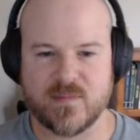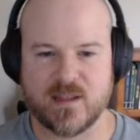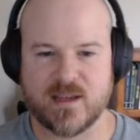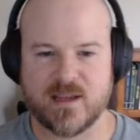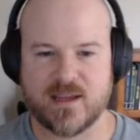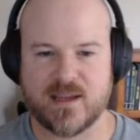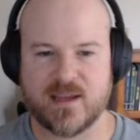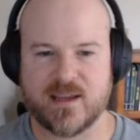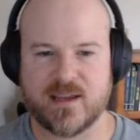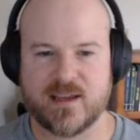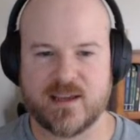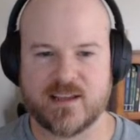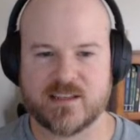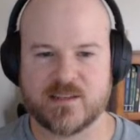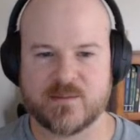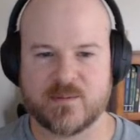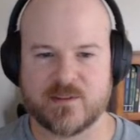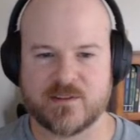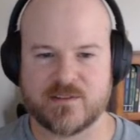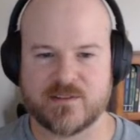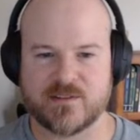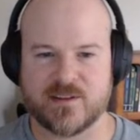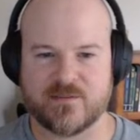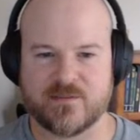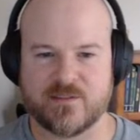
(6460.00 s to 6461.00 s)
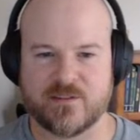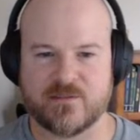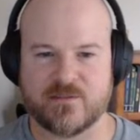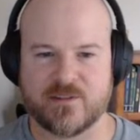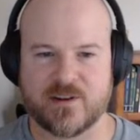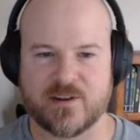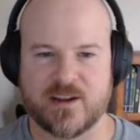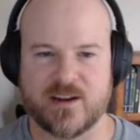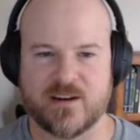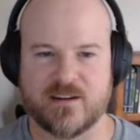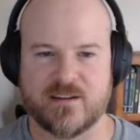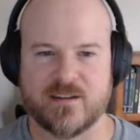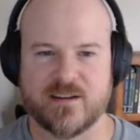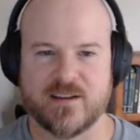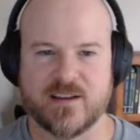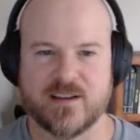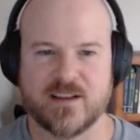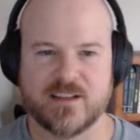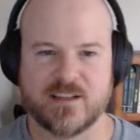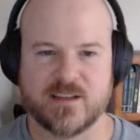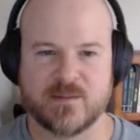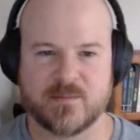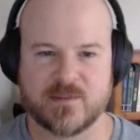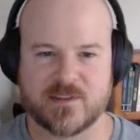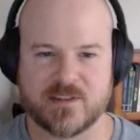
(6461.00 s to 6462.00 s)
And some other stuff over here.
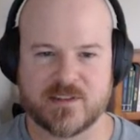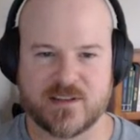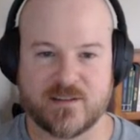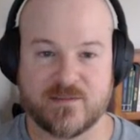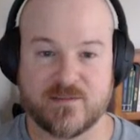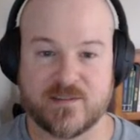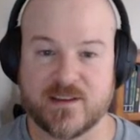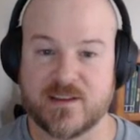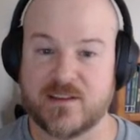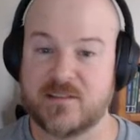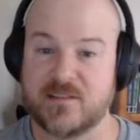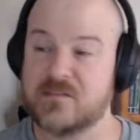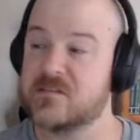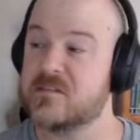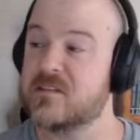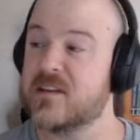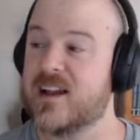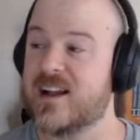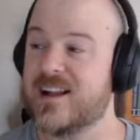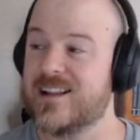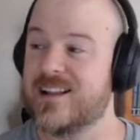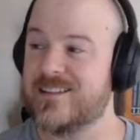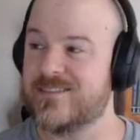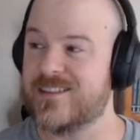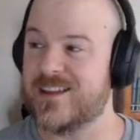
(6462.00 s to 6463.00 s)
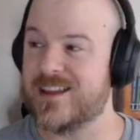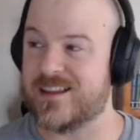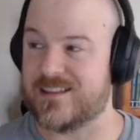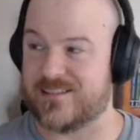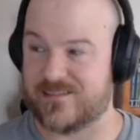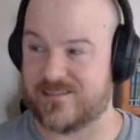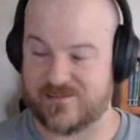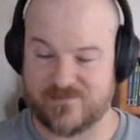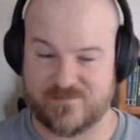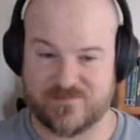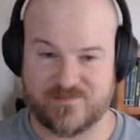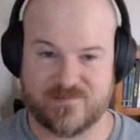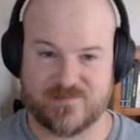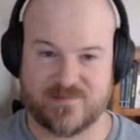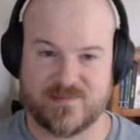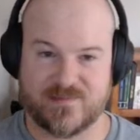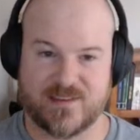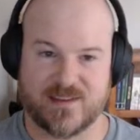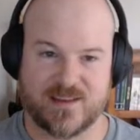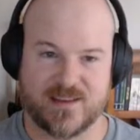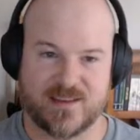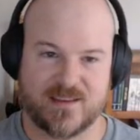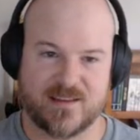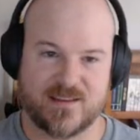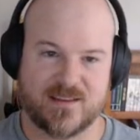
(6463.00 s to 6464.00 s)
This stuff is out of date.
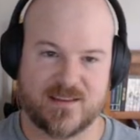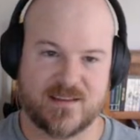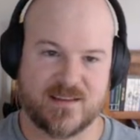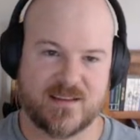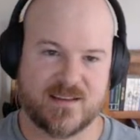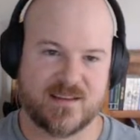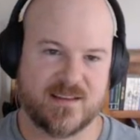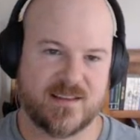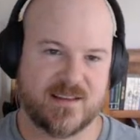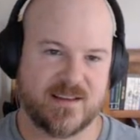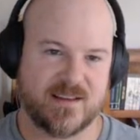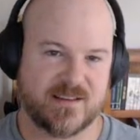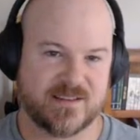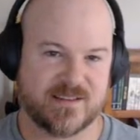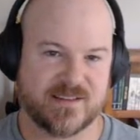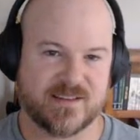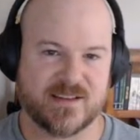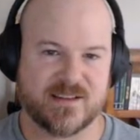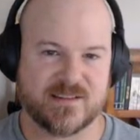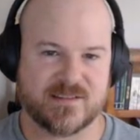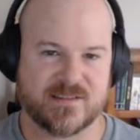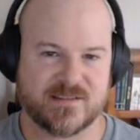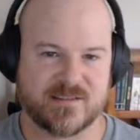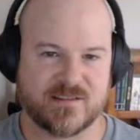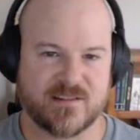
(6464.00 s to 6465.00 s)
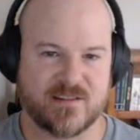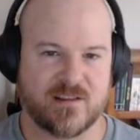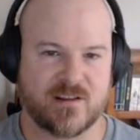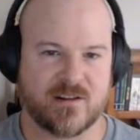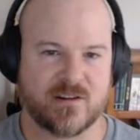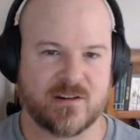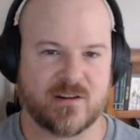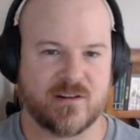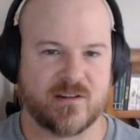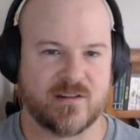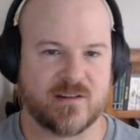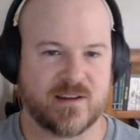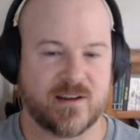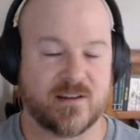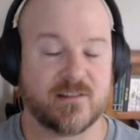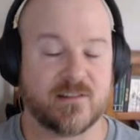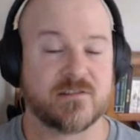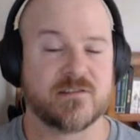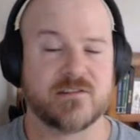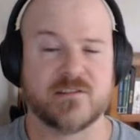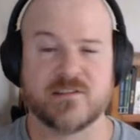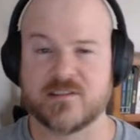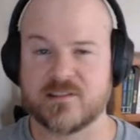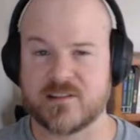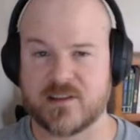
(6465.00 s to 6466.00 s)
This is no longer a
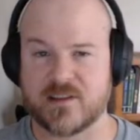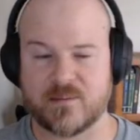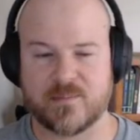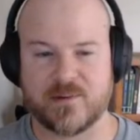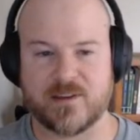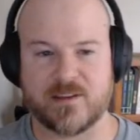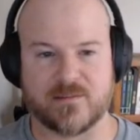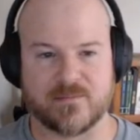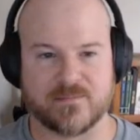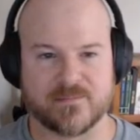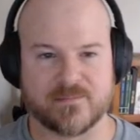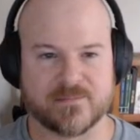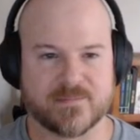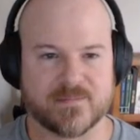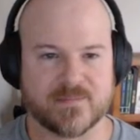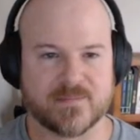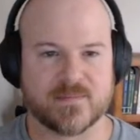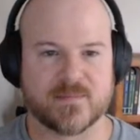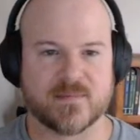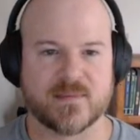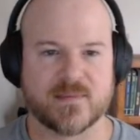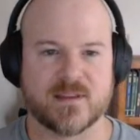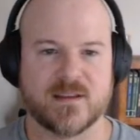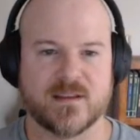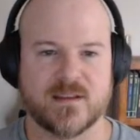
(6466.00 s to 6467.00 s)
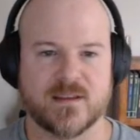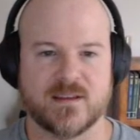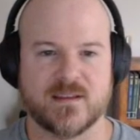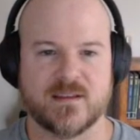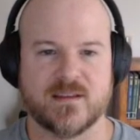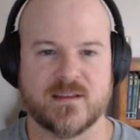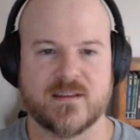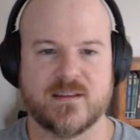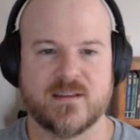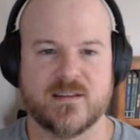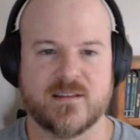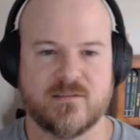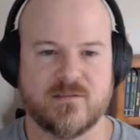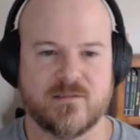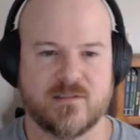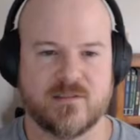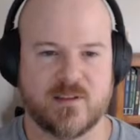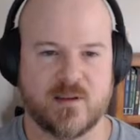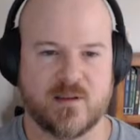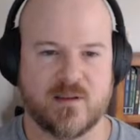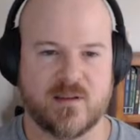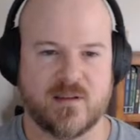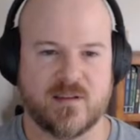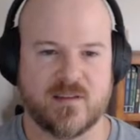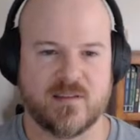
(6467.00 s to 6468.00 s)
character in this campaign.
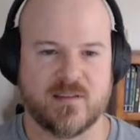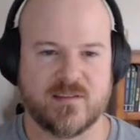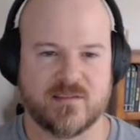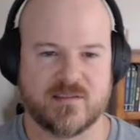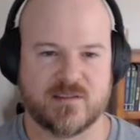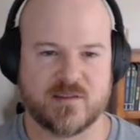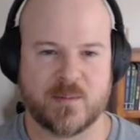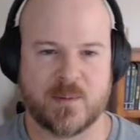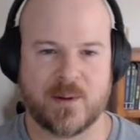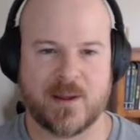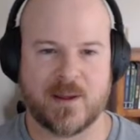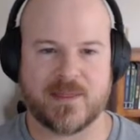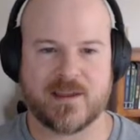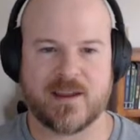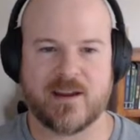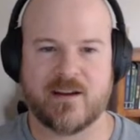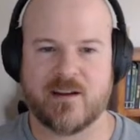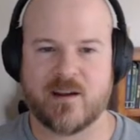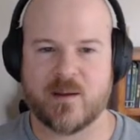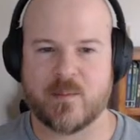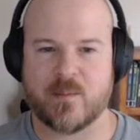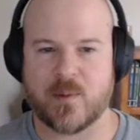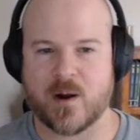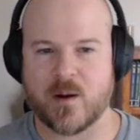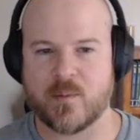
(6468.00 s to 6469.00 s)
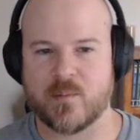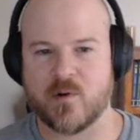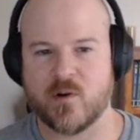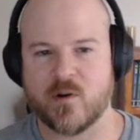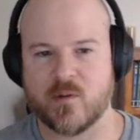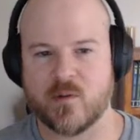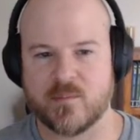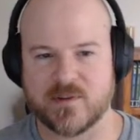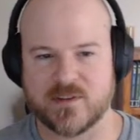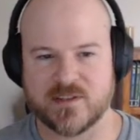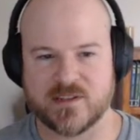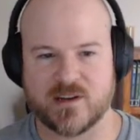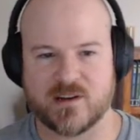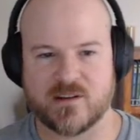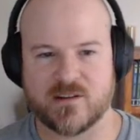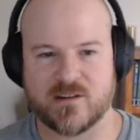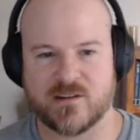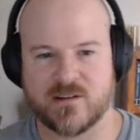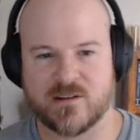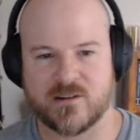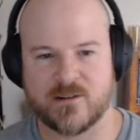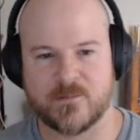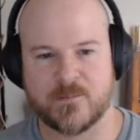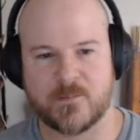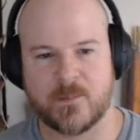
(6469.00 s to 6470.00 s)
Yeah. Apothecary, Barber,
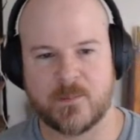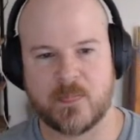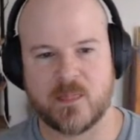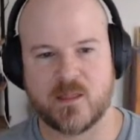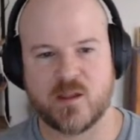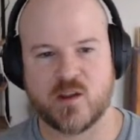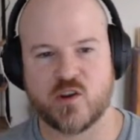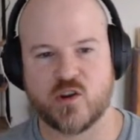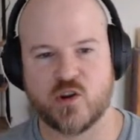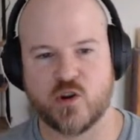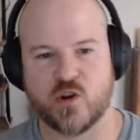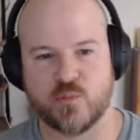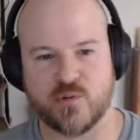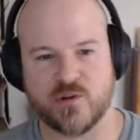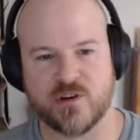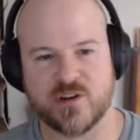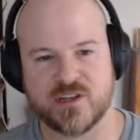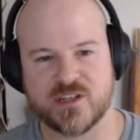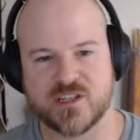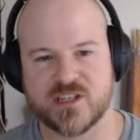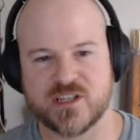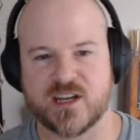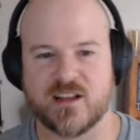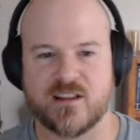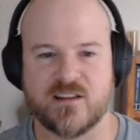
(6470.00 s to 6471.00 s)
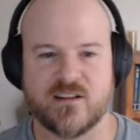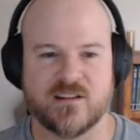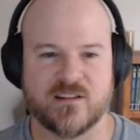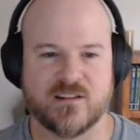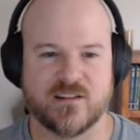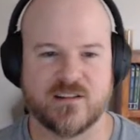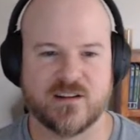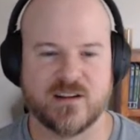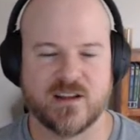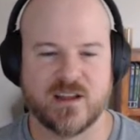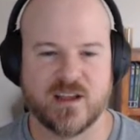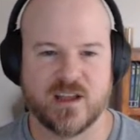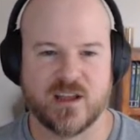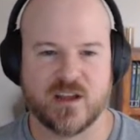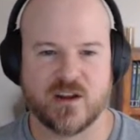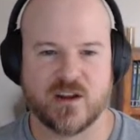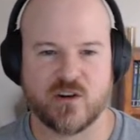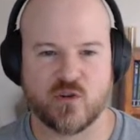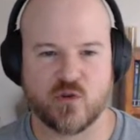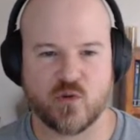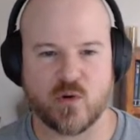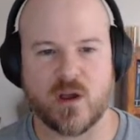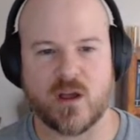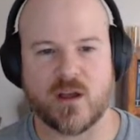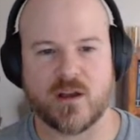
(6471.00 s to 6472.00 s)
Bazaar, Cooperage, Cutler,
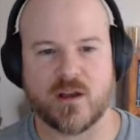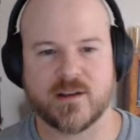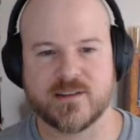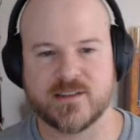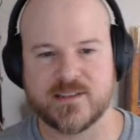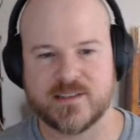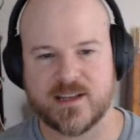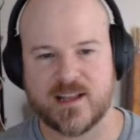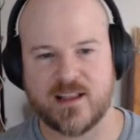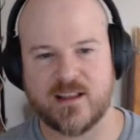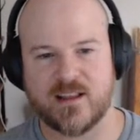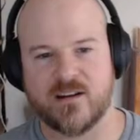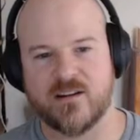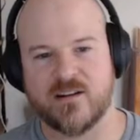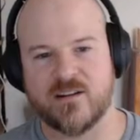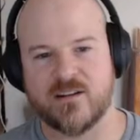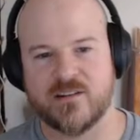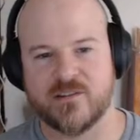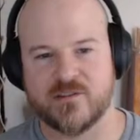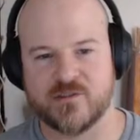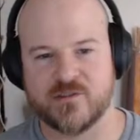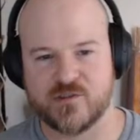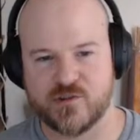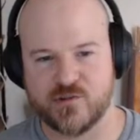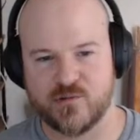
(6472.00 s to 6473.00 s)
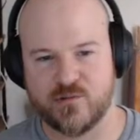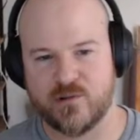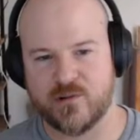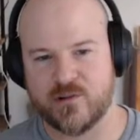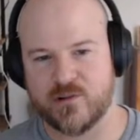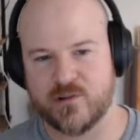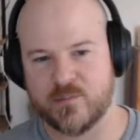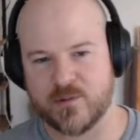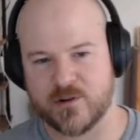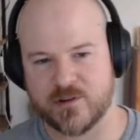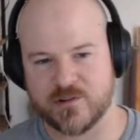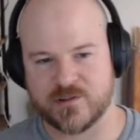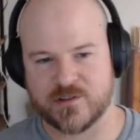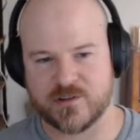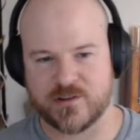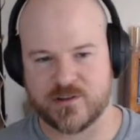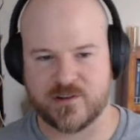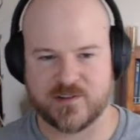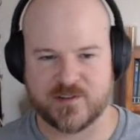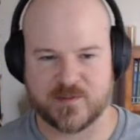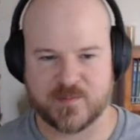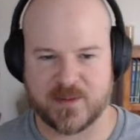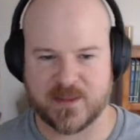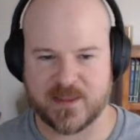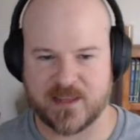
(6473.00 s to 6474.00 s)
Grog, Seller, Jeweler, Mercer,
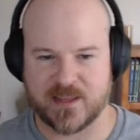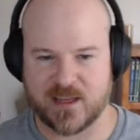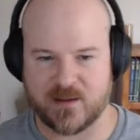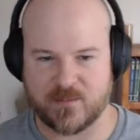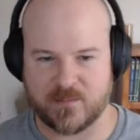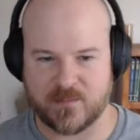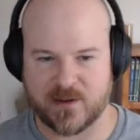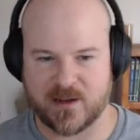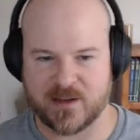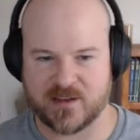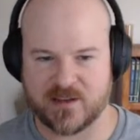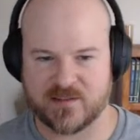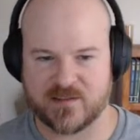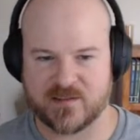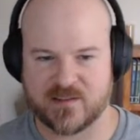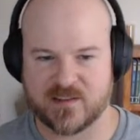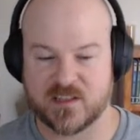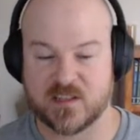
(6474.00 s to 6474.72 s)
Smithy, and Mice.